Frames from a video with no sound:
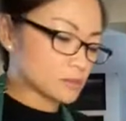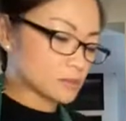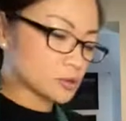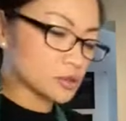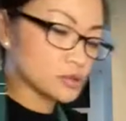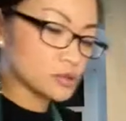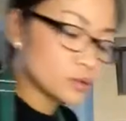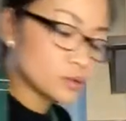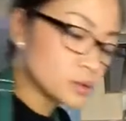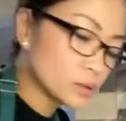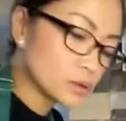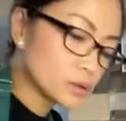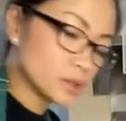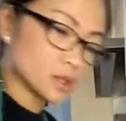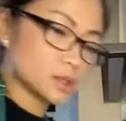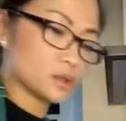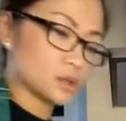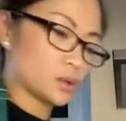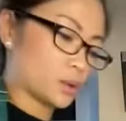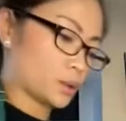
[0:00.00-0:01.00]
going to do the
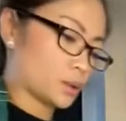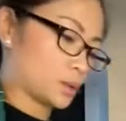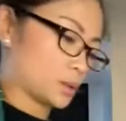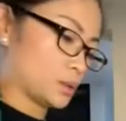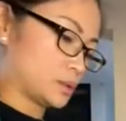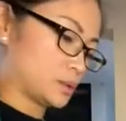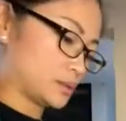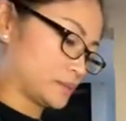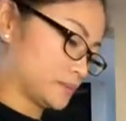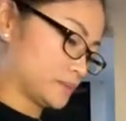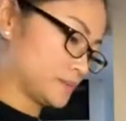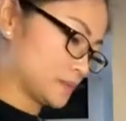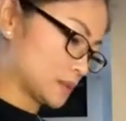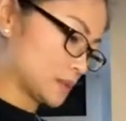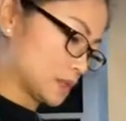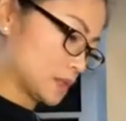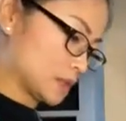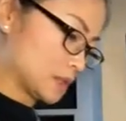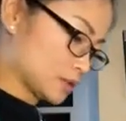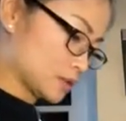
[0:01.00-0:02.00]
dough,
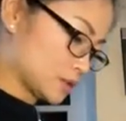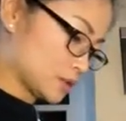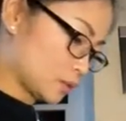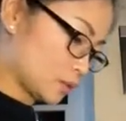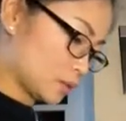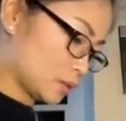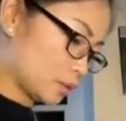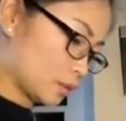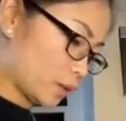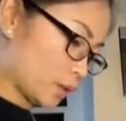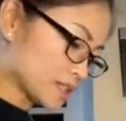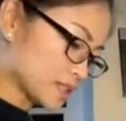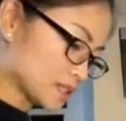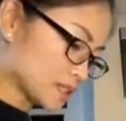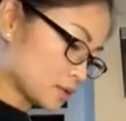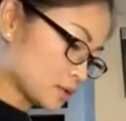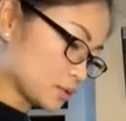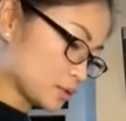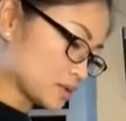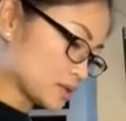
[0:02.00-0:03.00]
So we waste
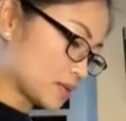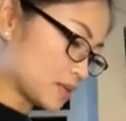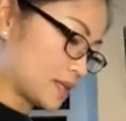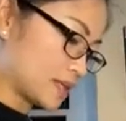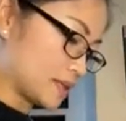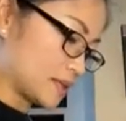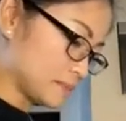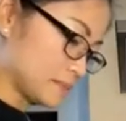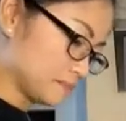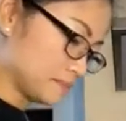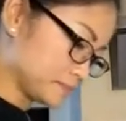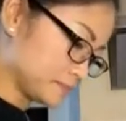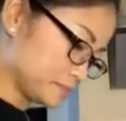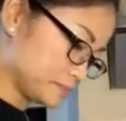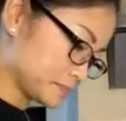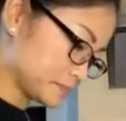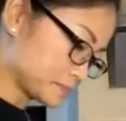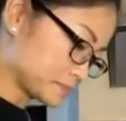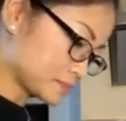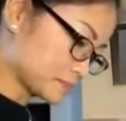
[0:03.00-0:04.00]
no time.
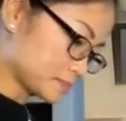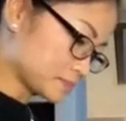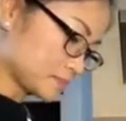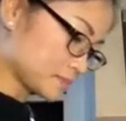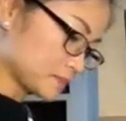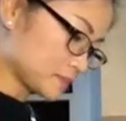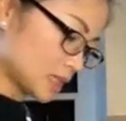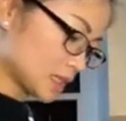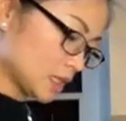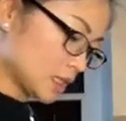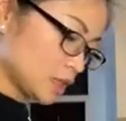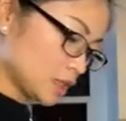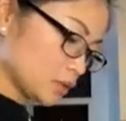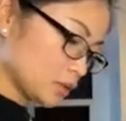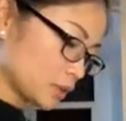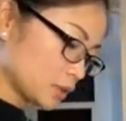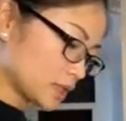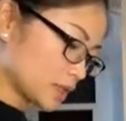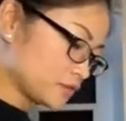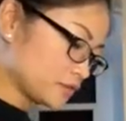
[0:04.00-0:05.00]
When
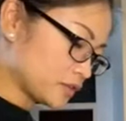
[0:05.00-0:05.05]
I